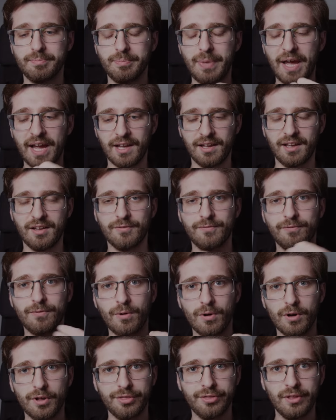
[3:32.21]
back and
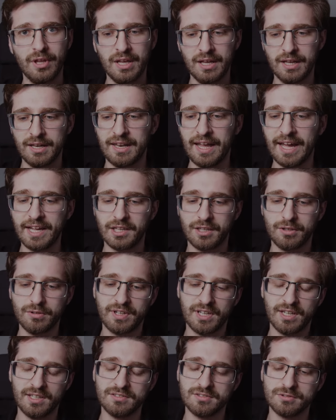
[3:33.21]
forth like you
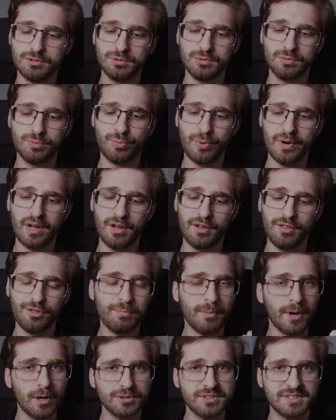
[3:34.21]
can do
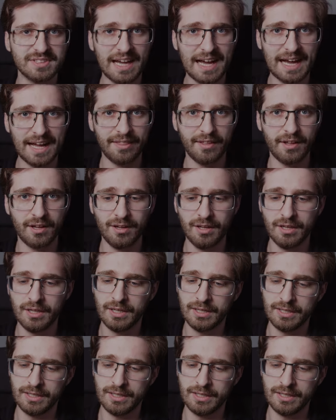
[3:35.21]
with most other